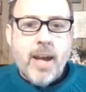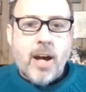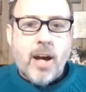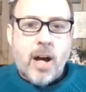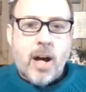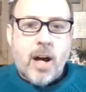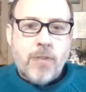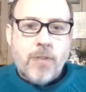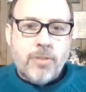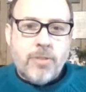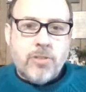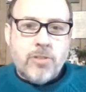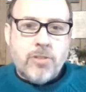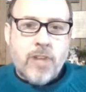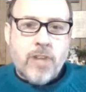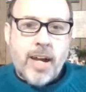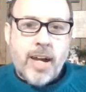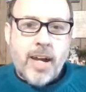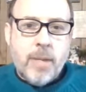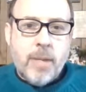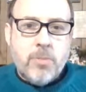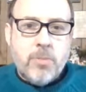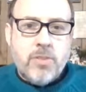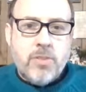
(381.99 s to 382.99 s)

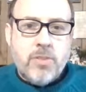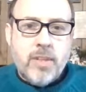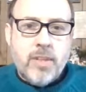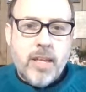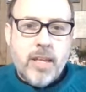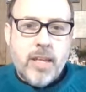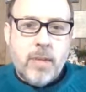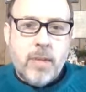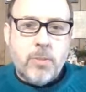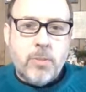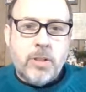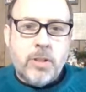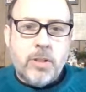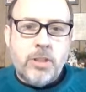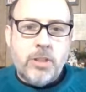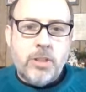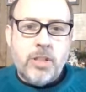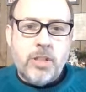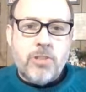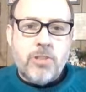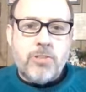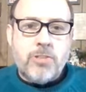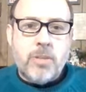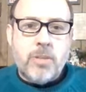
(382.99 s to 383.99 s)
oftentimes he would
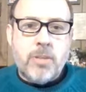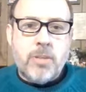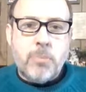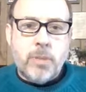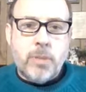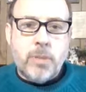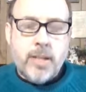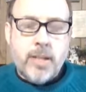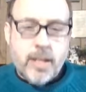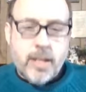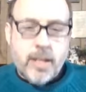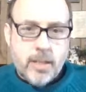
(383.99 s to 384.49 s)
just simply,